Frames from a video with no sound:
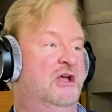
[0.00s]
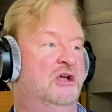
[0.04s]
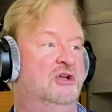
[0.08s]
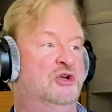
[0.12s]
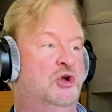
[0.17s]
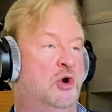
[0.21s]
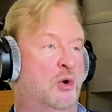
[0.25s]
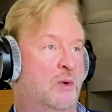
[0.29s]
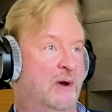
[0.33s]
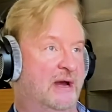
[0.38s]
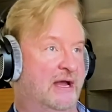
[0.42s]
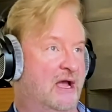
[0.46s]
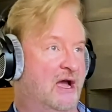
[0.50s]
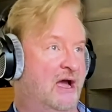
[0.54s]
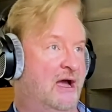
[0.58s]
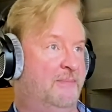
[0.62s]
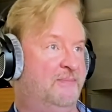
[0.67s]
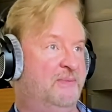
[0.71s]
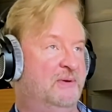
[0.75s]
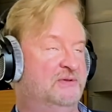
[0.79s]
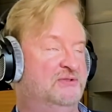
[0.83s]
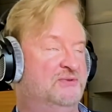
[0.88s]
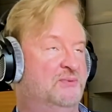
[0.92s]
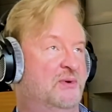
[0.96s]
Going
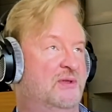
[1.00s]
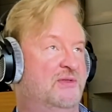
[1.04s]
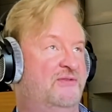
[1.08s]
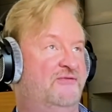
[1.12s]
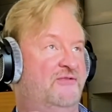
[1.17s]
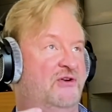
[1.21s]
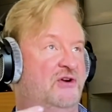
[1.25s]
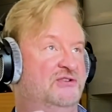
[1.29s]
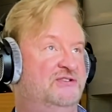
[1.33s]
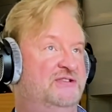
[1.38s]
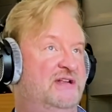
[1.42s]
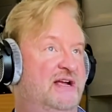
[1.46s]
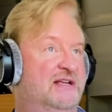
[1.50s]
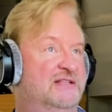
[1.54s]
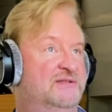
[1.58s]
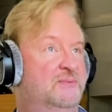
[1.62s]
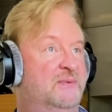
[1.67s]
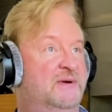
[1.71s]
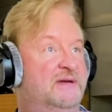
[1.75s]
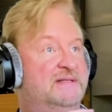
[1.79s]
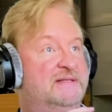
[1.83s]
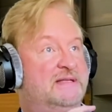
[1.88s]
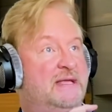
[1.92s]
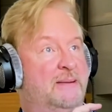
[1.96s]
up, it was where the first house
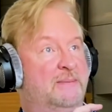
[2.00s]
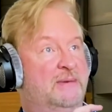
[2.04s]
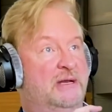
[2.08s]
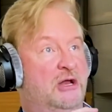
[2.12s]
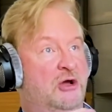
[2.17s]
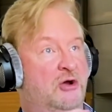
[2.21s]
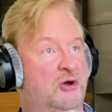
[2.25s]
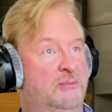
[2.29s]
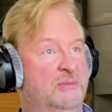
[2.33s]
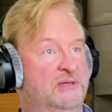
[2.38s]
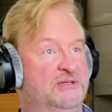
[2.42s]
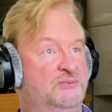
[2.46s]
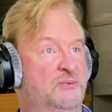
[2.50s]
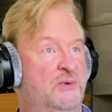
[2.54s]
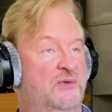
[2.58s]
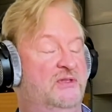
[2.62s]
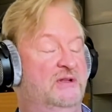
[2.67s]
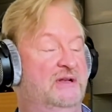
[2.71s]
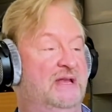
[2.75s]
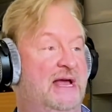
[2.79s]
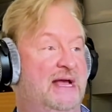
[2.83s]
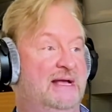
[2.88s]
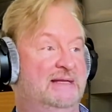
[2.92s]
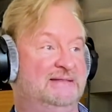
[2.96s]
was. Coming home, it's where
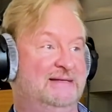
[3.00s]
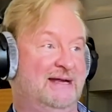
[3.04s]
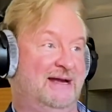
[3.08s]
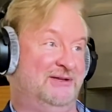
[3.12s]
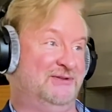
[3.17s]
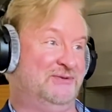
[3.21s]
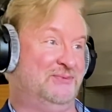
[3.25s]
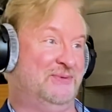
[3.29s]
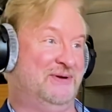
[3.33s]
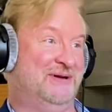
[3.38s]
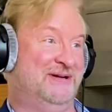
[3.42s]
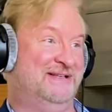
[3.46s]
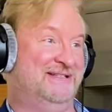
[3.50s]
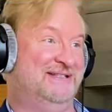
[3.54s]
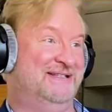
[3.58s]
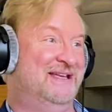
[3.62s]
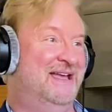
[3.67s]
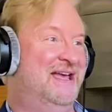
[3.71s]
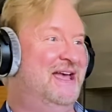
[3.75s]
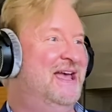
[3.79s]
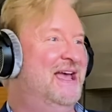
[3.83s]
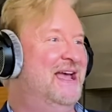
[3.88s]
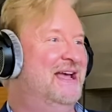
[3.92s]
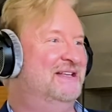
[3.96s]
the last house was.
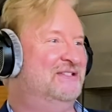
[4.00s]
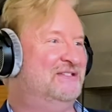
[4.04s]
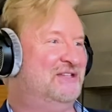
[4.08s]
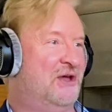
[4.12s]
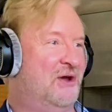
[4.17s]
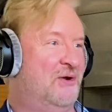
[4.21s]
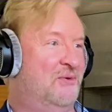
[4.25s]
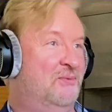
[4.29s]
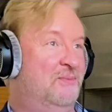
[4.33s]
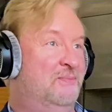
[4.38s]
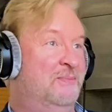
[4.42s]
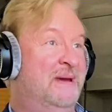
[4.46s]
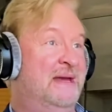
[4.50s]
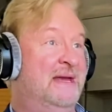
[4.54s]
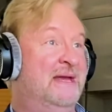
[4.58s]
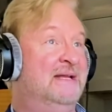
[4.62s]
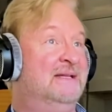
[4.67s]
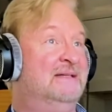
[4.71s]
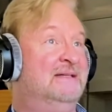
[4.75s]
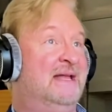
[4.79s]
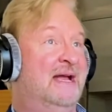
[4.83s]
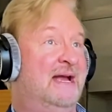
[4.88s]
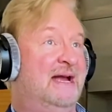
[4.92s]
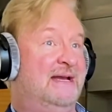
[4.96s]
So me
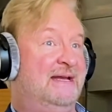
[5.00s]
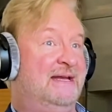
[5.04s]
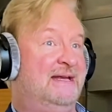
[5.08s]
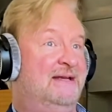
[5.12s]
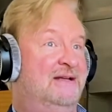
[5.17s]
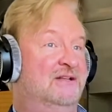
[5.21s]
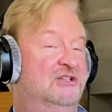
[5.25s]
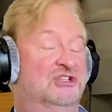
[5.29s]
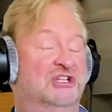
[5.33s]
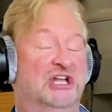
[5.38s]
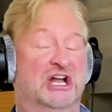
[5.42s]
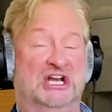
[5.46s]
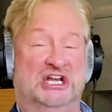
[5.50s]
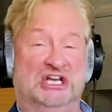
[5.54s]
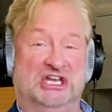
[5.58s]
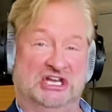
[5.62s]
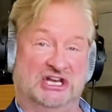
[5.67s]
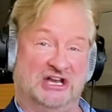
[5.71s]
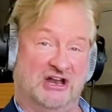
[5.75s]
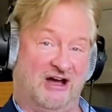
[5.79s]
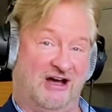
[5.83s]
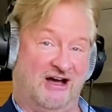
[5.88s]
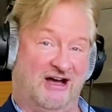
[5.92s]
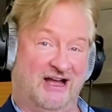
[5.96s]
and Lady
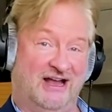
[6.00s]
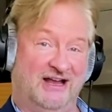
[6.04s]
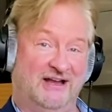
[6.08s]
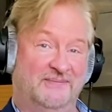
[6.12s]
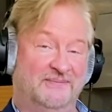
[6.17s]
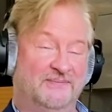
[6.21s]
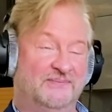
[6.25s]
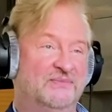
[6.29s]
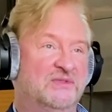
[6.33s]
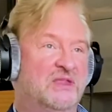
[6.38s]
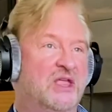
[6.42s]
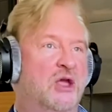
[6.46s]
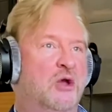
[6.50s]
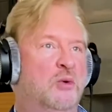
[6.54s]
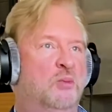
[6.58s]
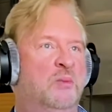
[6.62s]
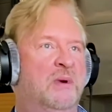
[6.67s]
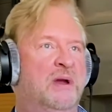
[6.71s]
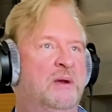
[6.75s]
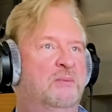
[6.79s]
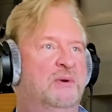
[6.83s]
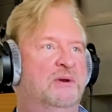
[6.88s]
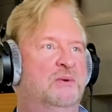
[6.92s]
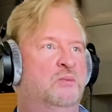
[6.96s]
and I,
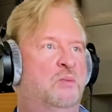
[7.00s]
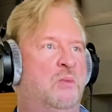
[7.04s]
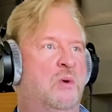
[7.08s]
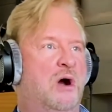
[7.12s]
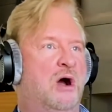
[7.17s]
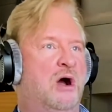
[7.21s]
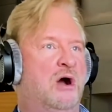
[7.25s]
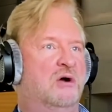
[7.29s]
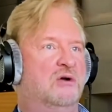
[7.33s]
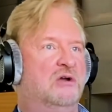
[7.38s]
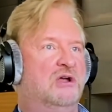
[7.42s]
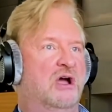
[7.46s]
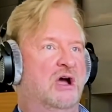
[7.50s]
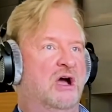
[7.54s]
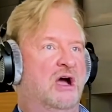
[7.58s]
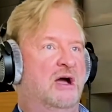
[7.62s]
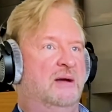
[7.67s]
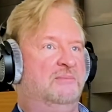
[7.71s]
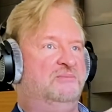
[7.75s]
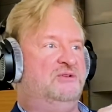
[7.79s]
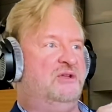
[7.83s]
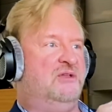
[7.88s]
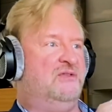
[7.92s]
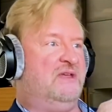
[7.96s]
we would walk
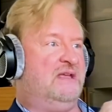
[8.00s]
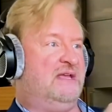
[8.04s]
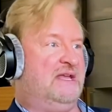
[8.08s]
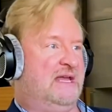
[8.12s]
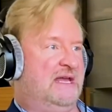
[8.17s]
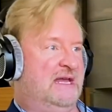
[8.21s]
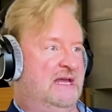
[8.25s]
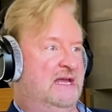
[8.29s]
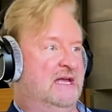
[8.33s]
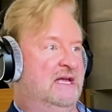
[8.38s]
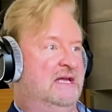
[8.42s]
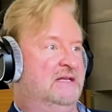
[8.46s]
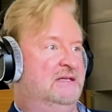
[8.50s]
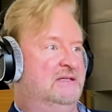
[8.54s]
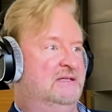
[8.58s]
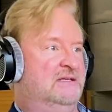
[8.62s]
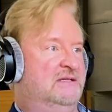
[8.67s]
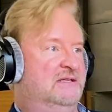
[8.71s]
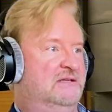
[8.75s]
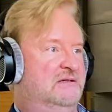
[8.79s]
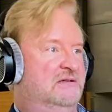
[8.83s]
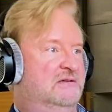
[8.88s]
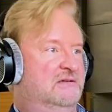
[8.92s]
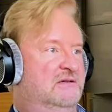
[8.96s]
up to the
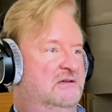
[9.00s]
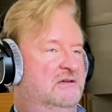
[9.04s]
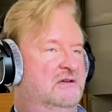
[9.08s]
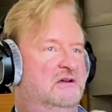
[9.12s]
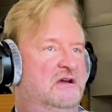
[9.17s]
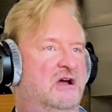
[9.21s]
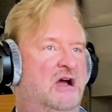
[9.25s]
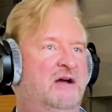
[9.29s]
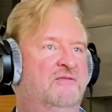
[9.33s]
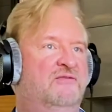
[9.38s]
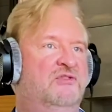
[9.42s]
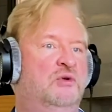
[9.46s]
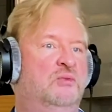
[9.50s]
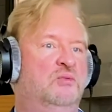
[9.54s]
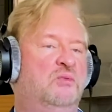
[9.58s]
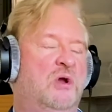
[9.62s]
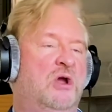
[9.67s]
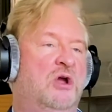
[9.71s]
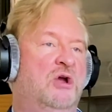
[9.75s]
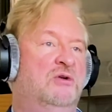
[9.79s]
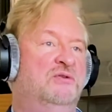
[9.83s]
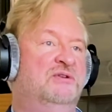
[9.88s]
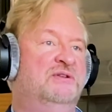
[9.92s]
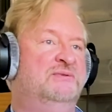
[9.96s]
end of the
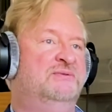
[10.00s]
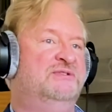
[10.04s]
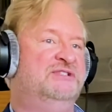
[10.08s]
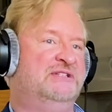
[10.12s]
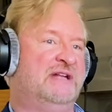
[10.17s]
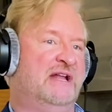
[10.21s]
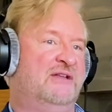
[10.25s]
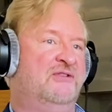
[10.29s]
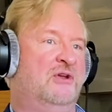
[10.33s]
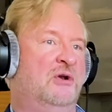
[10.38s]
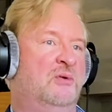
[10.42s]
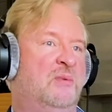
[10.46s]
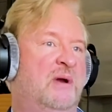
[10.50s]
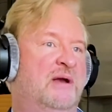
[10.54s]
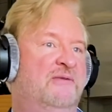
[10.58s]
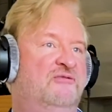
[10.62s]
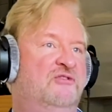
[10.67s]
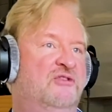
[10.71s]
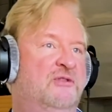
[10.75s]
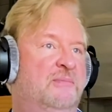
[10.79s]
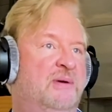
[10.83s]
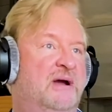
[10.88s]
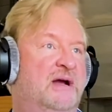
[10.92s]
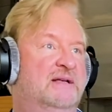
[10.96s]
road, stand there and wait for
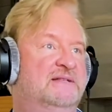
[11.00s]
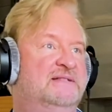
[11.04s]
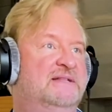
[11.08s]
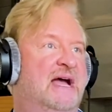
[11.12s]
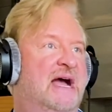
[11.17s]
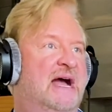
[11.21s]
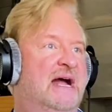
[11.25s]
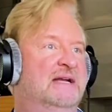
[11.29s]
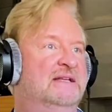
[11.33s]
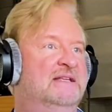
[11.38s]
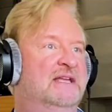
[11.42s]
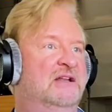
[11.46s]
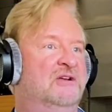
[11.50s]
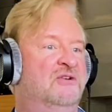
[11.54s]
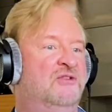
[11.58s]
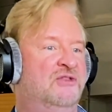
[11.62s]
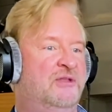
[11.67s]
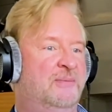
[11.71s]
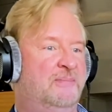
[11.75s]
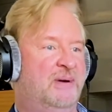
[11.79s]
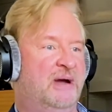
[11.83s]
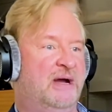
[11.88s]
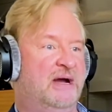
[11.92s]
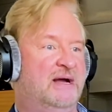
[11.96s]
the bus. I'd get on
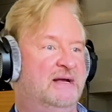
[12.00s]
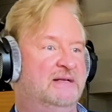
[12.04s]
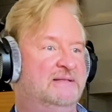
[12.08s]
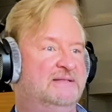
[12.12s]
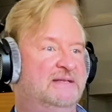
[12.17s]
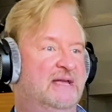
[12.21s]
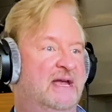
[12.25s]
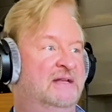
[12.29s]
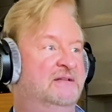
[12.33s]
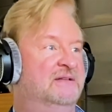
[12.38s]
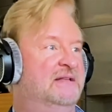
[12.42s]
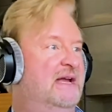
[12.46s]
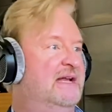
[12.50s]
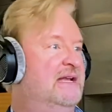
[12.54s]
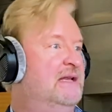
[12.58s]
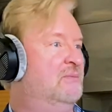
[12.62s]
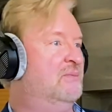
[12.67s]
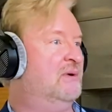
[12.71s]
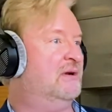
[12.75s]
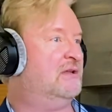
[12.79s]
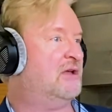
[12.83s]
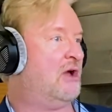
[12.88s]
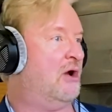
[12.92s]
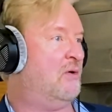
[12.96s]
the bus, and Lady
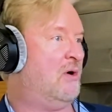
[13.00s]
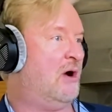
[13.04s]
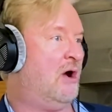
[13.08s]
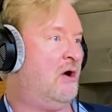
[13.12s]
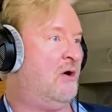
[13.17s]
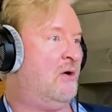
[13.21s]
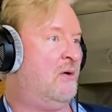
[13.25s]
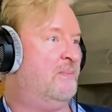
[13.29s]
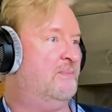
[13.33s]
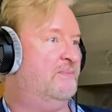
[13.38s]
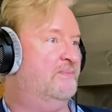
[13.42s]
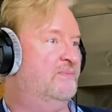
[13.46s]
would go home.